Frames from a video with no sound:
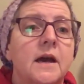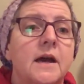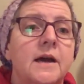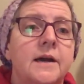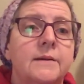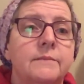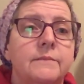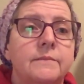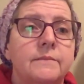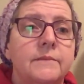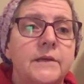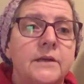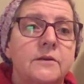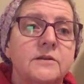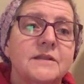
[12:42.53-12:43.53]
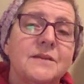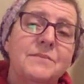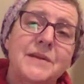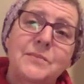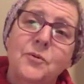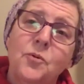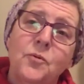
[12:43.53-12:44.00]
You know, some
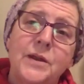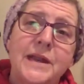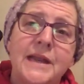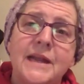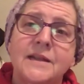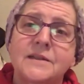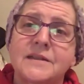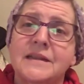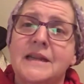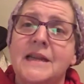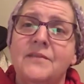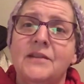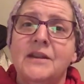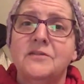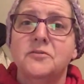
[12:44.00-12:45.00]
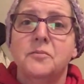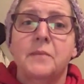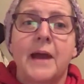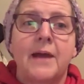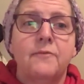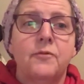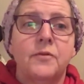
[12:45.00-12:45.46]
people, weekends and evenings are
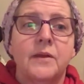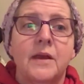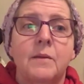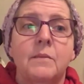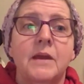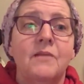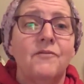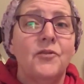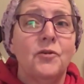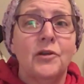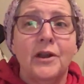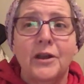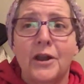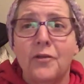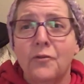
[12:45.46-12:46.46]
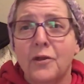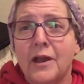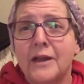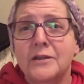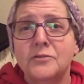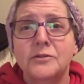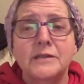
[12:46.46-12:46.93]
bad for them. If you're in another
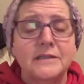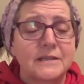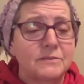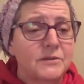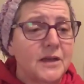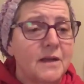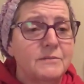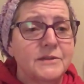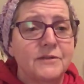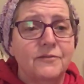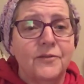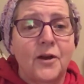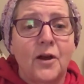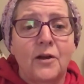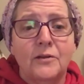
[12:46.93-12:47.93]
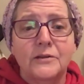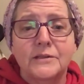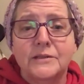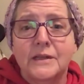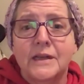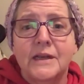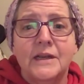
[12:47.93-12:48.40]
country, sometimes it
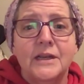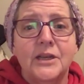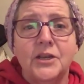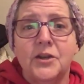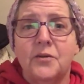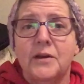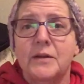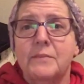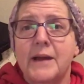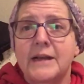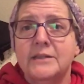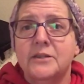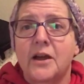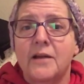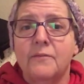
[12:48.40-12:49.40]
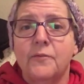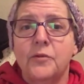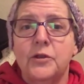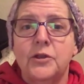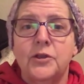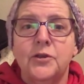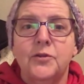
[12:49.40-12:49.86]
falls, you know, at a bad time for
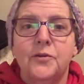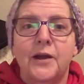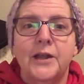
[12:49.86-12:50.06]
you.